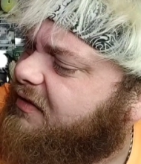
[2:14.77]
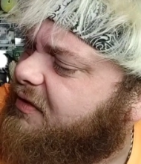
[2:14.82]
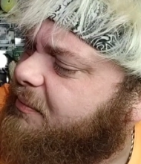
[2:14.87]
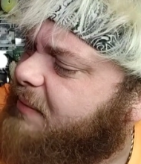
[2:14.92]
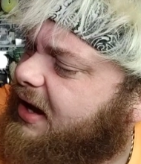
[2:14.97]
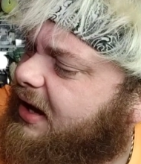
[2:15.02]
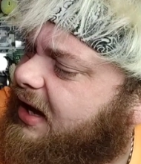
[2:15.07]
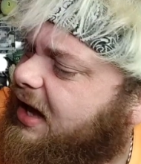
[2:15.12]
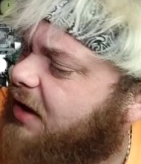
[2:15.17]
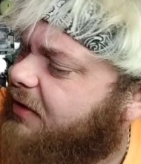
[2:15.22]
even
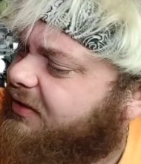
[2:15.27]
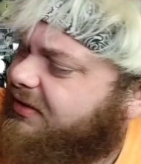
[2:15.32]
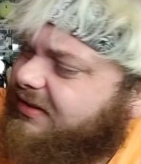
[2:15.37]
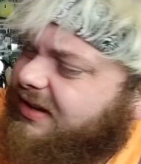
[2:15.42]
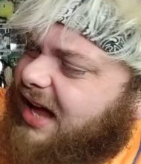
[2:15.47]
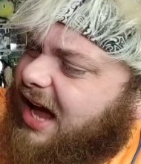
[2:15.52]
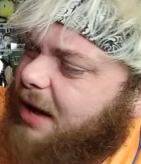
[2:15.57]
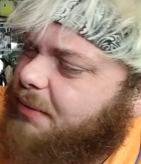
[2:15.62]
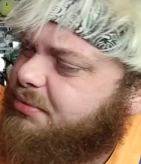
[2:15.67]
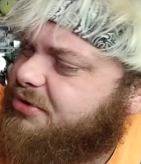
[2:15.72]
make out. This
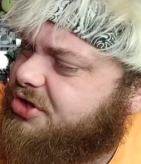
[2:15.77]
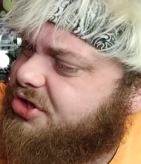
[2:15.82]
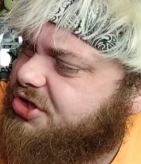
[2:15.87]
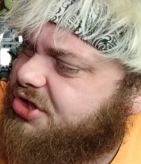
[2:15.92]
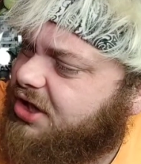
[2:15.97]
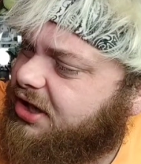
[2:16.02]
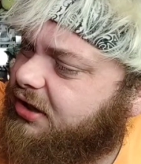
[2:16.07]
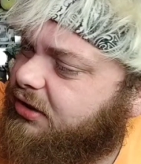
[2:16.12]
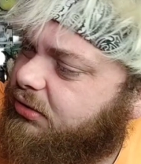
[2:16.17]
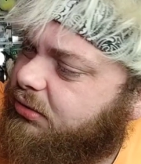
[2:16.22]
Cap
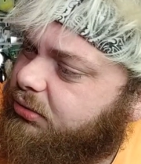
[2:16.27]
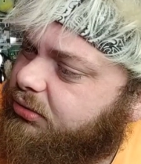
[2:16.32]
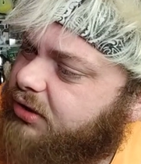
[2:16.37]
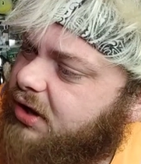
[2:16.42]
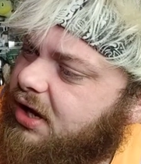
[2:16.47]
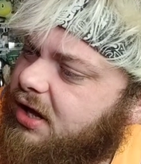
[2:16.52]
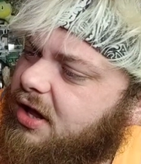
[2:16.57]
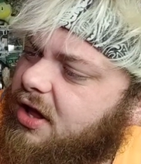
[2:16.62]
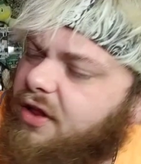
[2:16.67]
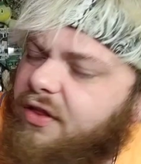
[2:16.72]
Shield.
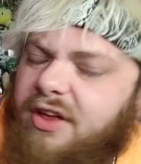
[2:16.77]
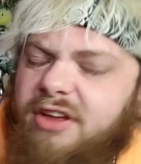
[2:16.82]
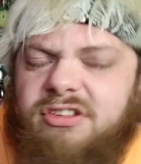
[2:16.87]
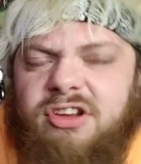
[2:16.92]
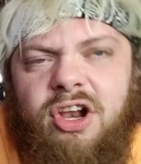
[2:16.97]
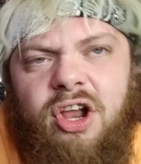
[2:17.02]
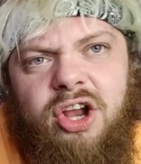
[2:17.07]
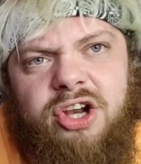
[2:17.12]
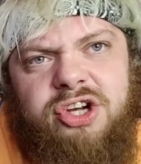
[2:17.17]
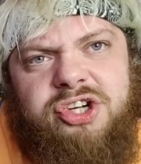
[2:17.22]
There's
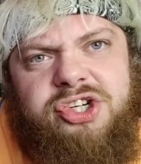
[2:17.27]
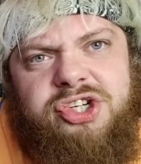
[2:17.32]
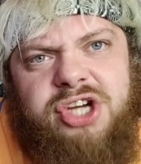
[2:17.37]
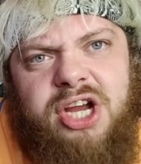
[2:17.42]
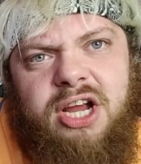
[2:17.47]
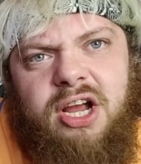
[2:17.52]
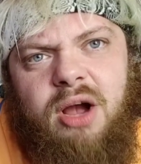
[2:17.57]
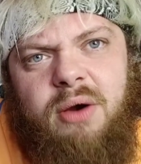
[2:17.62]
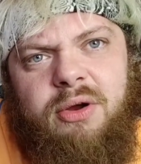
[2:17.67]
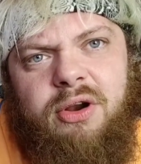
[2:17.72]
a lot of
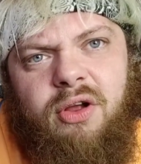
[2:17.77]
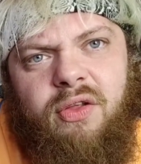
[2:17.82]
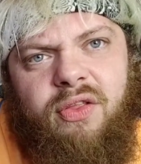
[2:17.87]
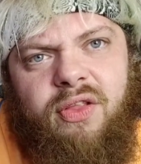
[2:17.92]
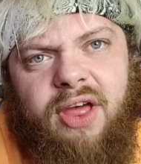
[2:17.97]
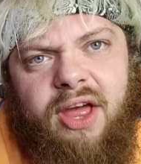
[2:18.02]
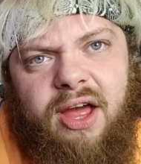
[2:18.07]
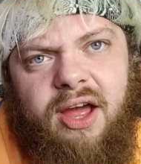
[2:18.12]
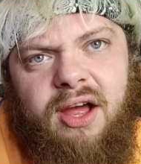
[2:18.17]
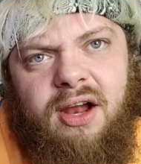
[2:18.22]
shit going on
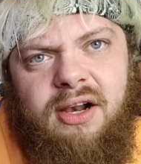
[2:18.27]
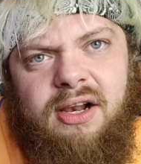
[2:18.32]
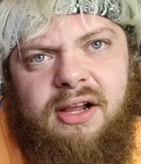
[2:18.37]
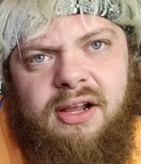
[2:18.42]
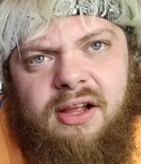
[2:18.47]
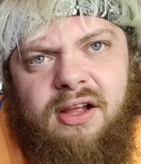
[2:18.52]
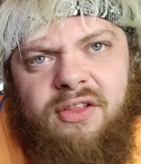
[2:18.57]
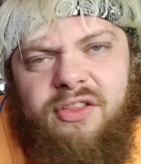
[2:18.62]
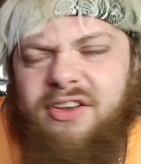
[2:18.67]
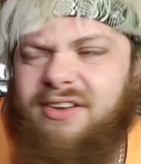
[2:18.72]
there.
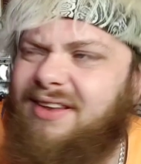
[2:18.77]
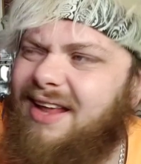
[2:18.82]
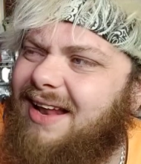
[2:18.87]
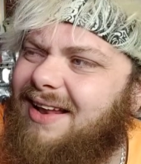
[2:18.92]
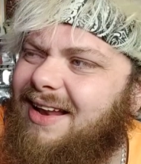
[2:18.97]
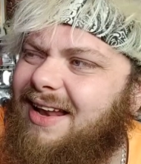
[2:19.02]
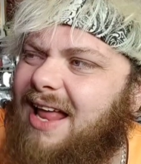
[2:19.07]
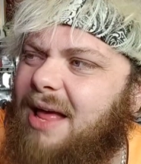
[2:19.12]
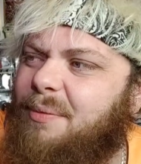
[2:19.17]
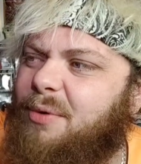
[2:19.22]
The
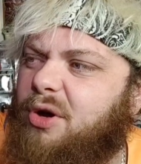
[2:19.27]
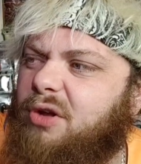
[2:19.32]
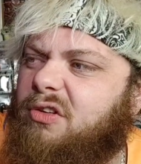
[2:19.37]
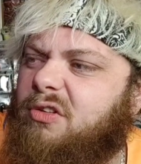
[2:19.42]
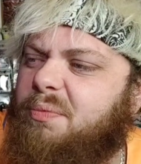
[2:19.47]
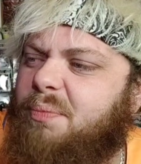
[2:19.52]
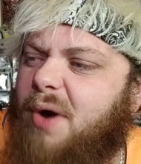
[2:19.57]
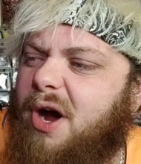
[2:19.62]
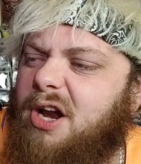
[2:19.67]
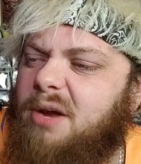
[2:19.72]
Deadly Neighborhood
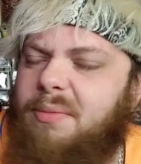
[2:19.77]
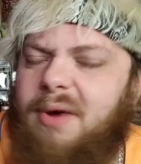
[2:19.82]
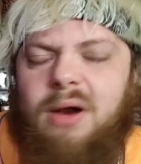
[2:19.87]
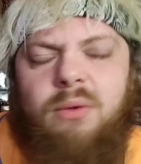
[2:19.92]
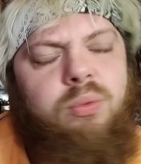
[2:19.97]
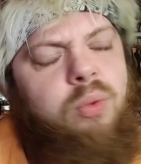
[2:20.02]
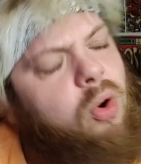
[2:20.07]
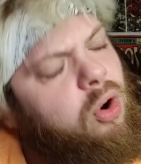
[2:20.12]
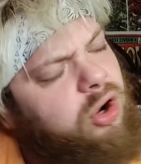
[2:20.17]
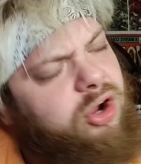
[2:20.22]

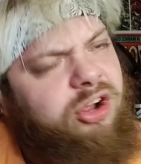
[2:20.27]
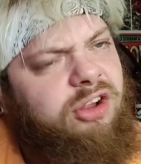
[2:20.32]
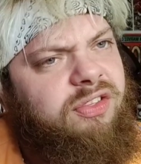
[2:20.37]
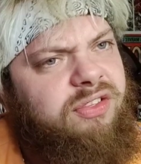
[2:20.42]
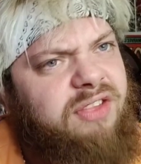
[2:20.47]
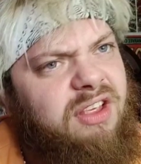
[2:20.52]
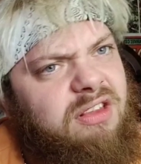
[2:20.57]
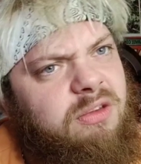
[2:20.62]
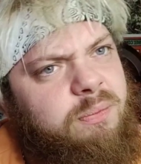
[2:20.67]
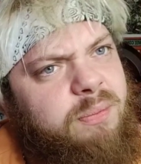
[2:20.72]
Spider-Man. What could
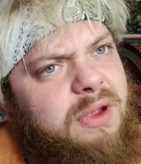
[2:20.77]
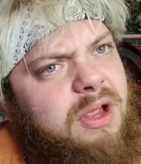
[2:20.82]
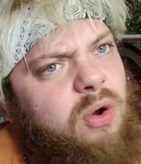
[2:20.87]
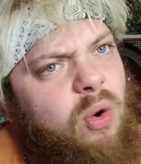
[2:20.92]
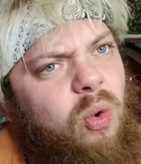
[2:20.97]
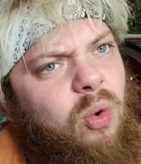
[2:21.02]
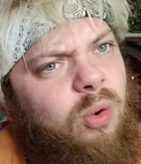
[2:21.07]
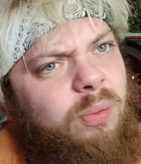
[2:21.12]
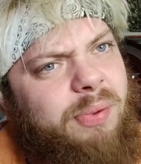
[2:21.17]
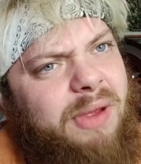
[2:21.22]
this be
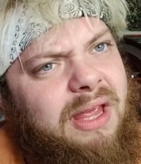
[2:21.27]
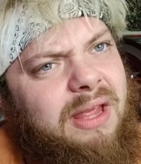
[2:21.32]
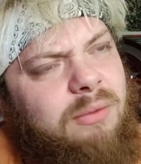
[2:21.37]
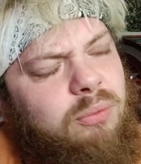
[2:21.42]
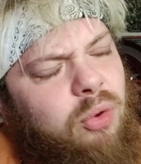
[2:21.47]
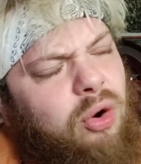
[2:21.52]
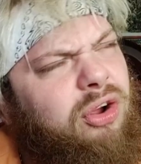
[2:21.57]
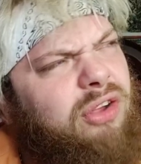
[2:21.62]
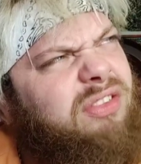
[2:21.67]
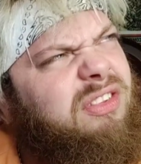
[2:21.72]
all be?
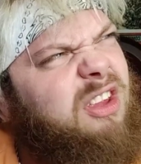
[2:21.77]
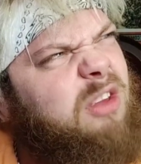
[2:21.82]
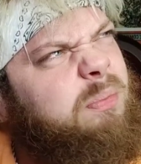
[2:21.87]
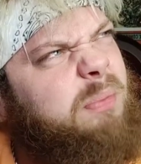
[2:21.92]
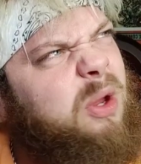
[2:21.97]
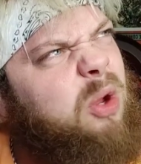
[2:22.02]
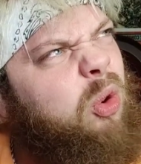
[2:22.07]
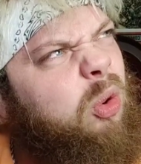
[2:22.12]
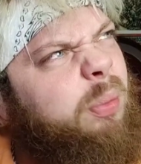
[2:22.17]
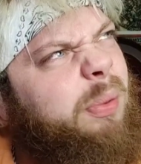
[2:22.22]
What could this
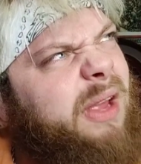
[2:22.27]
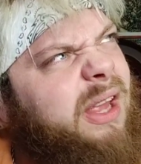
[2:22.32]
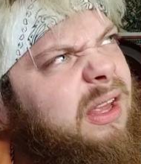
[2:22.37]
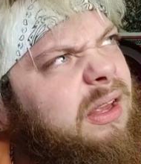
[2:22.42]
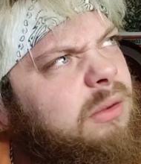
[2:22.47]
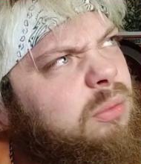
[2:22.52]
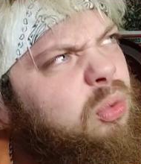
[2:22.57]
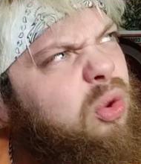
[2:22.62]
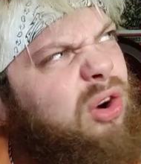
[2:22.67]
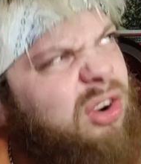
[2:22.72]
be all
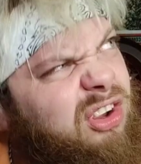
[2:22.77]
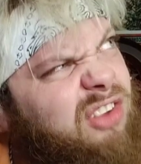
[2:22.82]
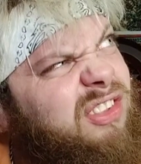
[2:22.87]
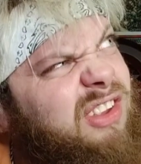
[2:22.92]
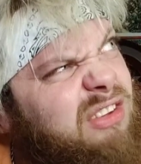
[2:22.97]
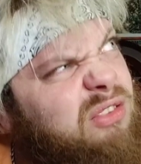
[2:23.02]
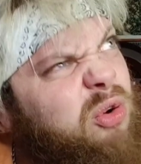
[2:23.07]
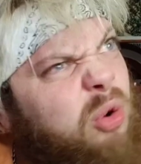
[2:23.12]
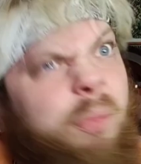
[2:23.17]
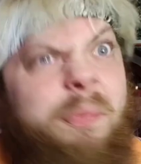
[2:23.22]
be? What could
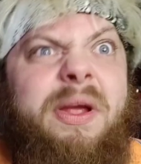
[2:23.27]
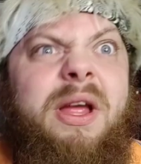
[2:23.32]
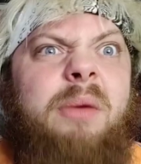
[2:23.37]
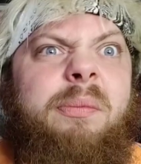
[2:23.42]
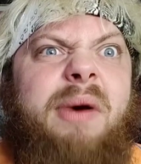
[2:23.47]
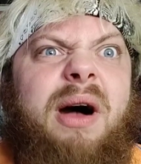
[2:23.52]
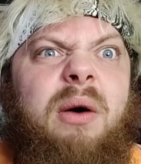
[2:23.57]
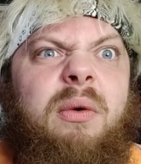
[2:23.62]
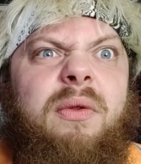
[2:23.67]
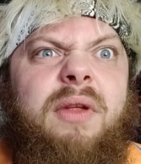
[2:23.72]
this all be
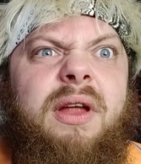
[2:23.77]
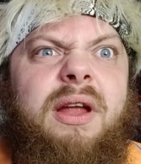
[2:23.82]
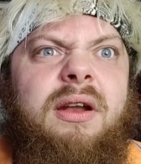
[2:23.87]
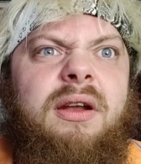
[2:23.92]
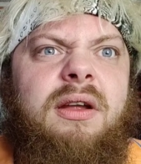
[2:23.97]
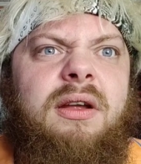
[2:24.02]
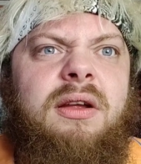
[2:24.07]
about then?